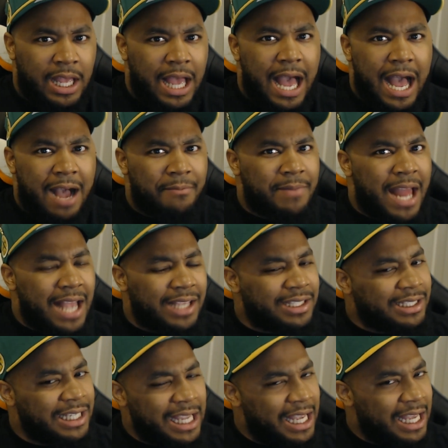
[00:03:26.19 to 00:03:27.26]
I'm not
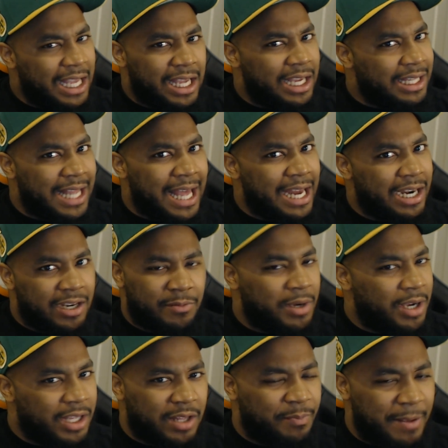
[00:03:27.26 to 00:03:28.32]
seeing a lot of them
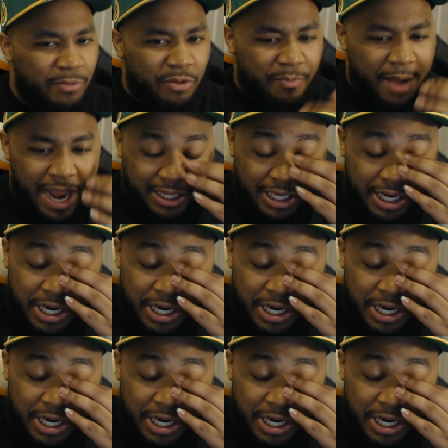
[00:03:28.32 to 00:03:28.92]
other people back there.